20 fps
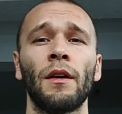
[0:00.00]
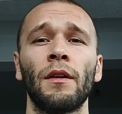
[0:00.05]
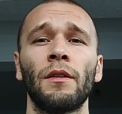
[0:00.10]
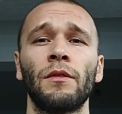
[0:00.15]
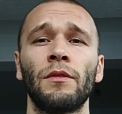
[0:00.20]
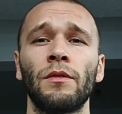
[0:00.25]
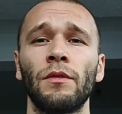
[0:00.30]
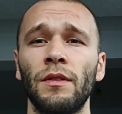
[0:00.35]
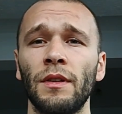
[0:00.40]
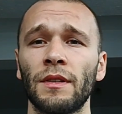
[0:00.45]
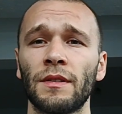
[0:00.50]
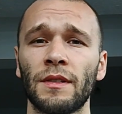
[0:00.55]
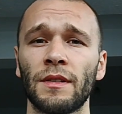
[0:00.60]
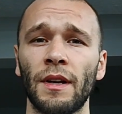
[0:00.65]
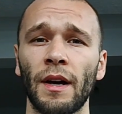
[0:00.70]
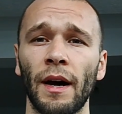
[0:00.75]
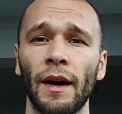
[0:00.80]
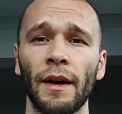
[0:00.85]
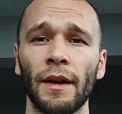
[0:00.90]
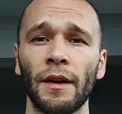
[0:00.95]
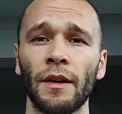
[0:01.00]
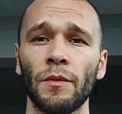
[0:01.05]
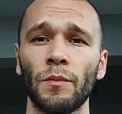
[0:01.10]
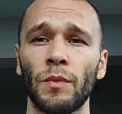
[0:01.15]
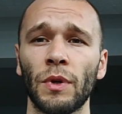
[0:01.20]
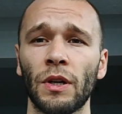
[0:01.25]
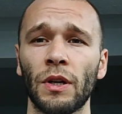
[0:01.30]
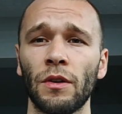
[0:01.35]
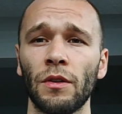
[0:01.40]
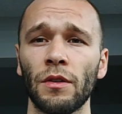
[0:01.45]
to this guy
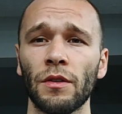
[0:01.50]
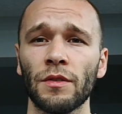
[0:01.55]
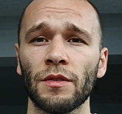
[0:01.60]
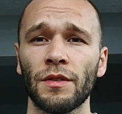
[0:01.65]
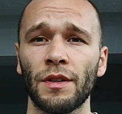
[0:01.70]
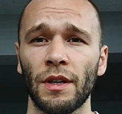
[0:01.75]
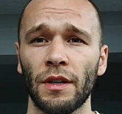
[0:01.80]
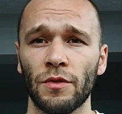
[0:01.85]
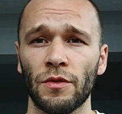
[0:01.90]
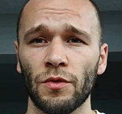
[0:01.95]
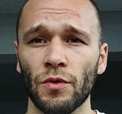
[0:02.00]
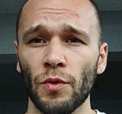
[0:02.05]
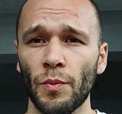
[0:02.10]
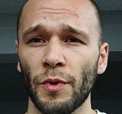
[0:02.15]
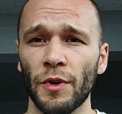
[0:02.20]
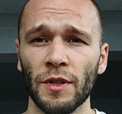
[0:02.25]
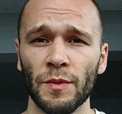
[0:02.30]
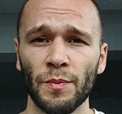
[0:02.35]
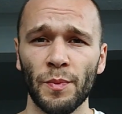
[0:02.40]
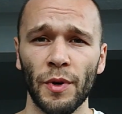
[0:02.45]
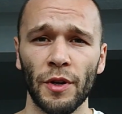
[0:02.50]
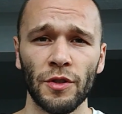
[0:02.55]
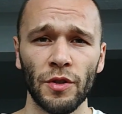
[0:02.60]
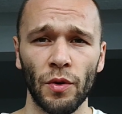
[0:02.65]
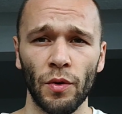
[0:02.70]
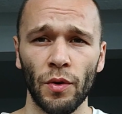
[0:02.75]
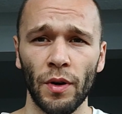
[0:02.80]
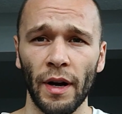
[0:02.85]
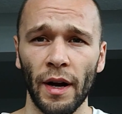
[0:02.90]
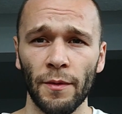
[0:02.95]
because he is super
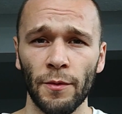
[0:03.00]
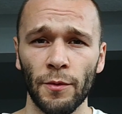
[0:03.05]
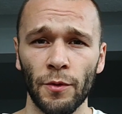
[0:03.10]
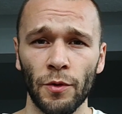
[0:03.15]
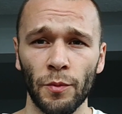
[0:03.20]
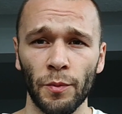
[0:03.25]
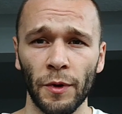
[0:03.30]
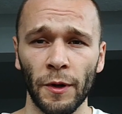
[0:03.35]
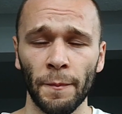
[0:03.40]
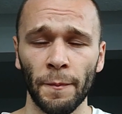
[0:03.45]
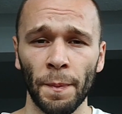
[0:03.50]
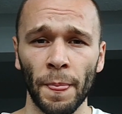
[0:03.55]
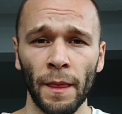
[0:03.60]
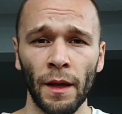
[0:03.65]
special guy for me.